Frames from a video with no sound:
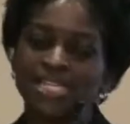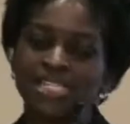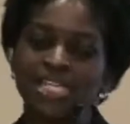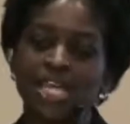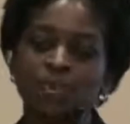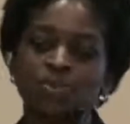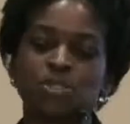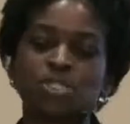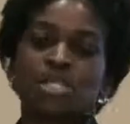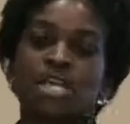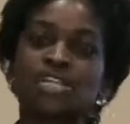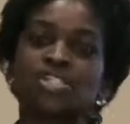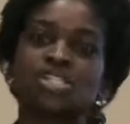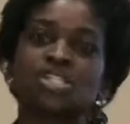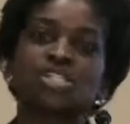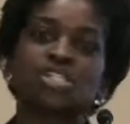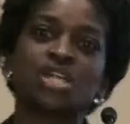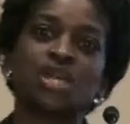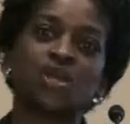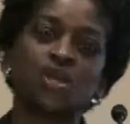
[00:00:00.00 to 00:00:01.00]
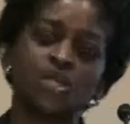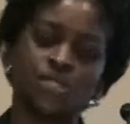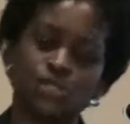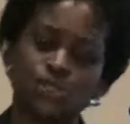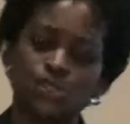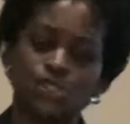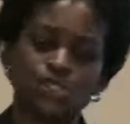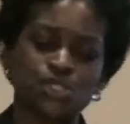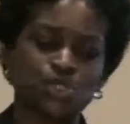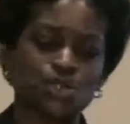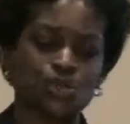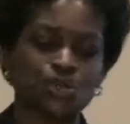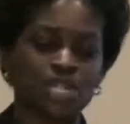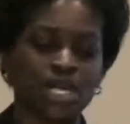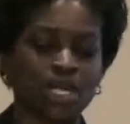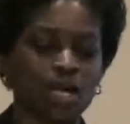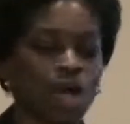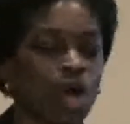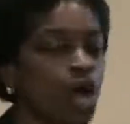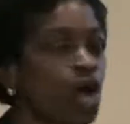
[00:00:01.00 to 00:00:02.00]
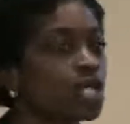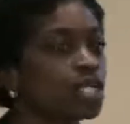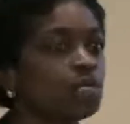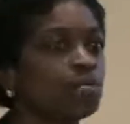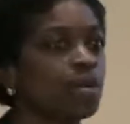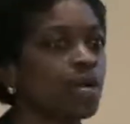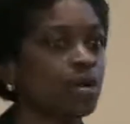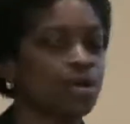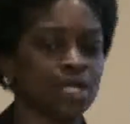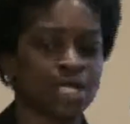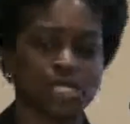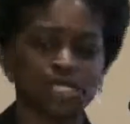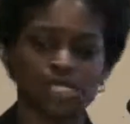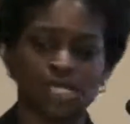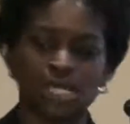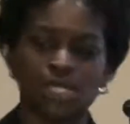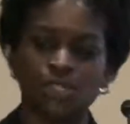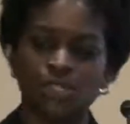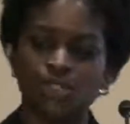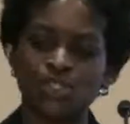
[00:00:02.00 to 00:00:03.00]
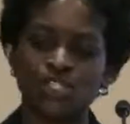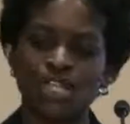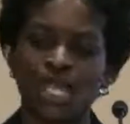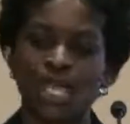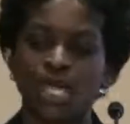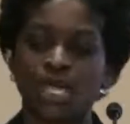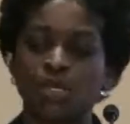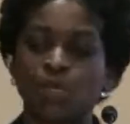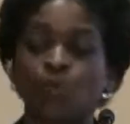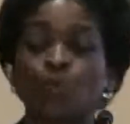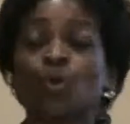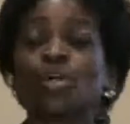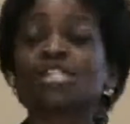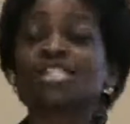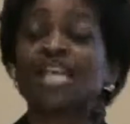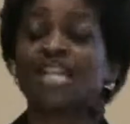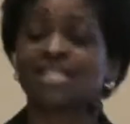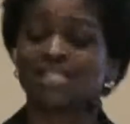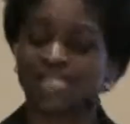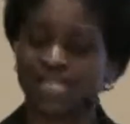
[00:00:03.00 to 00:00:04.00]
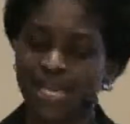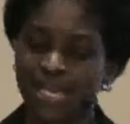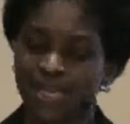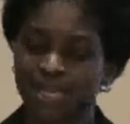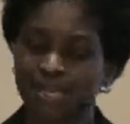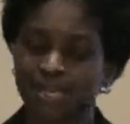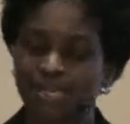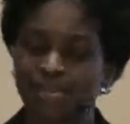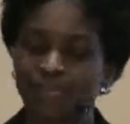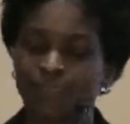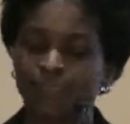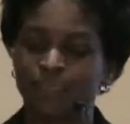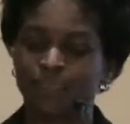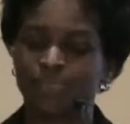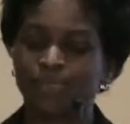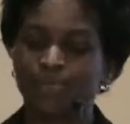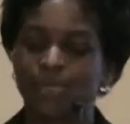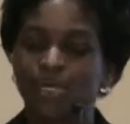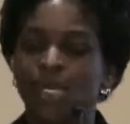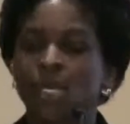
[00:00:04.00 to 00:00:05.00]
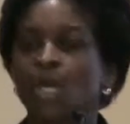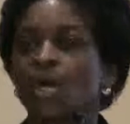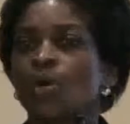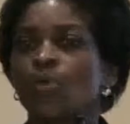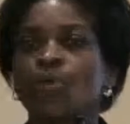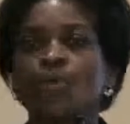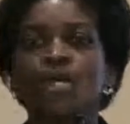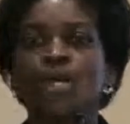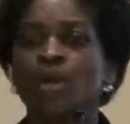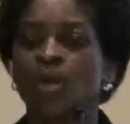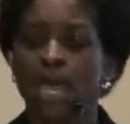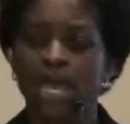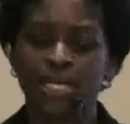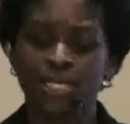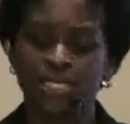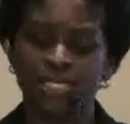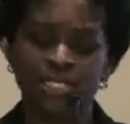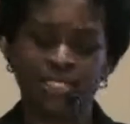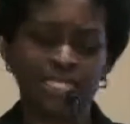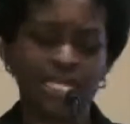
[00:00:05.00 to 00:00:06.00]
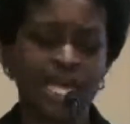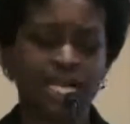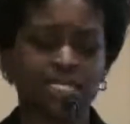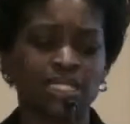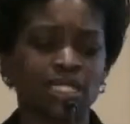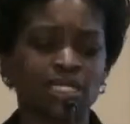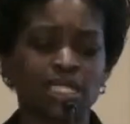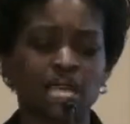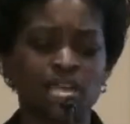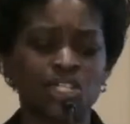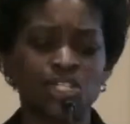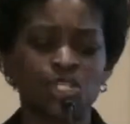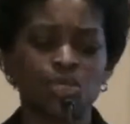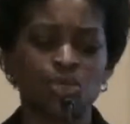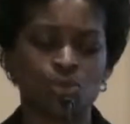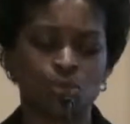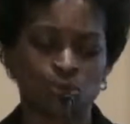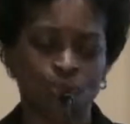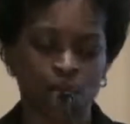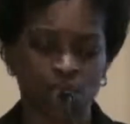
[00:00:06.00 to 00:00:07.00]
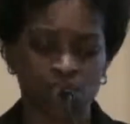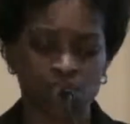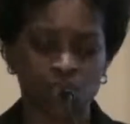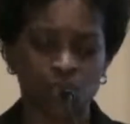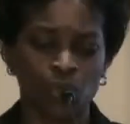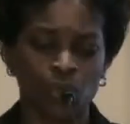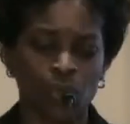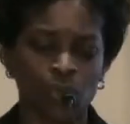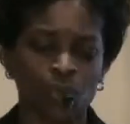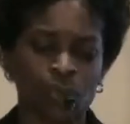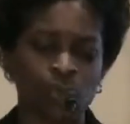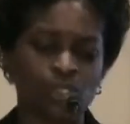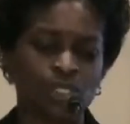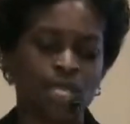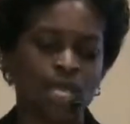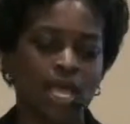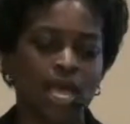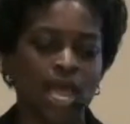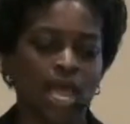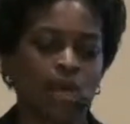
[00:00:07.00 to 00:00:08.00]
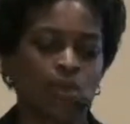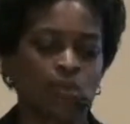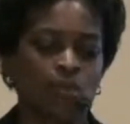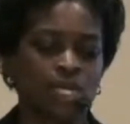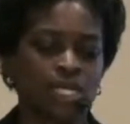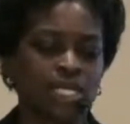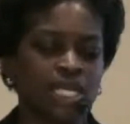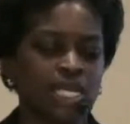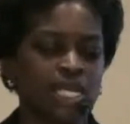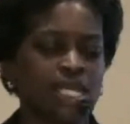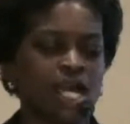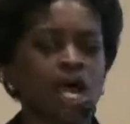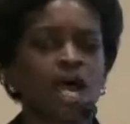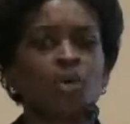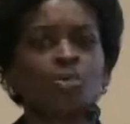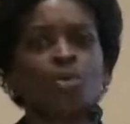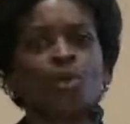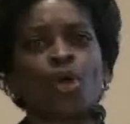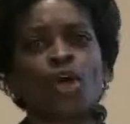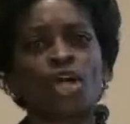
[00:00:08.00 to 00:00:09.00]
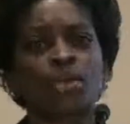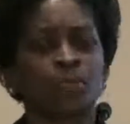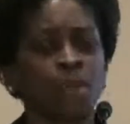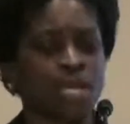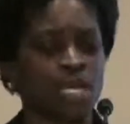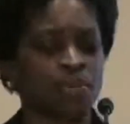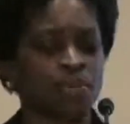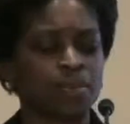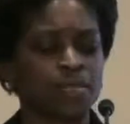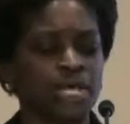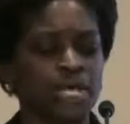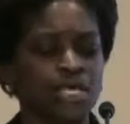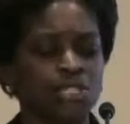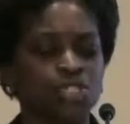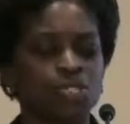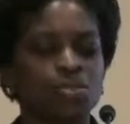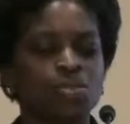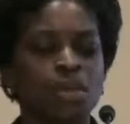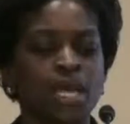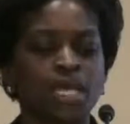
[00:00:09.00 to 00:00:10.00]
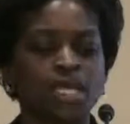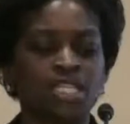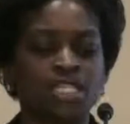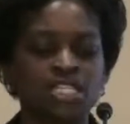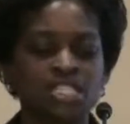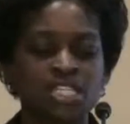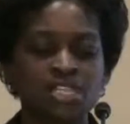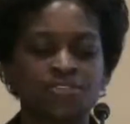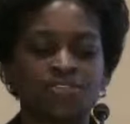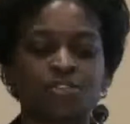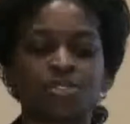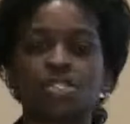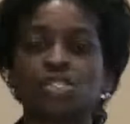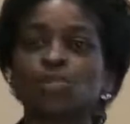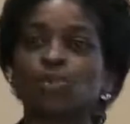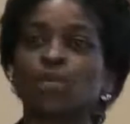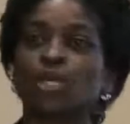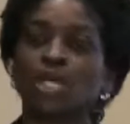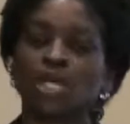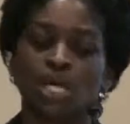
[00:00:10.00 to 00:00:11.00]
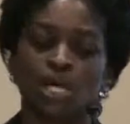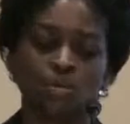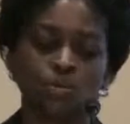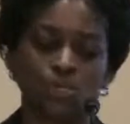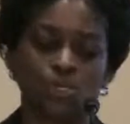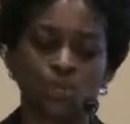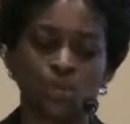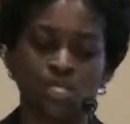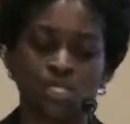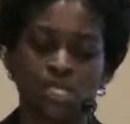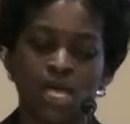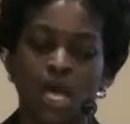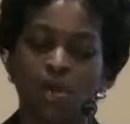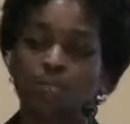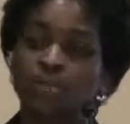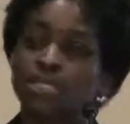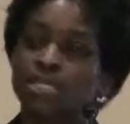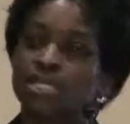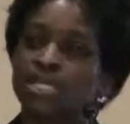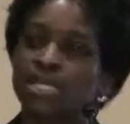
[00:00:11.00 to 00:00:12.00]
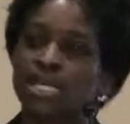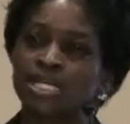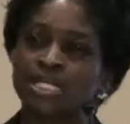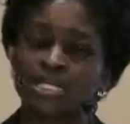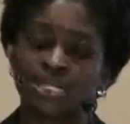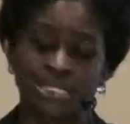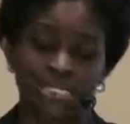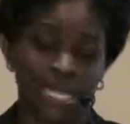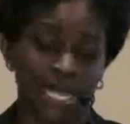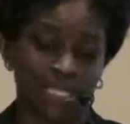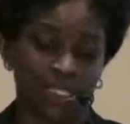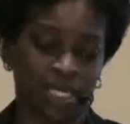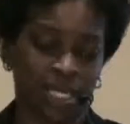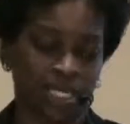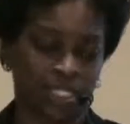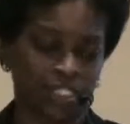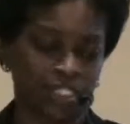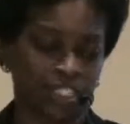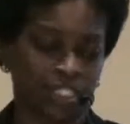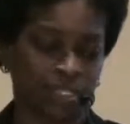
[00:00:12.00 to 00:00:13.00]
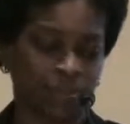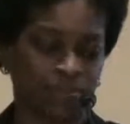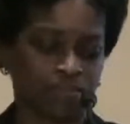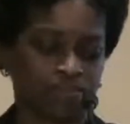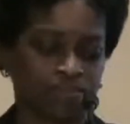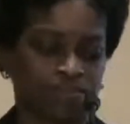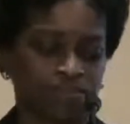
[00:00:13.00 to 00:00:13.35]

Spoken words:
the steps necessary to ensure that all Americans understand what's at stake. We are at a technological crossroads, and we need our broadband plan to make a difference when it comes to adopting the technology.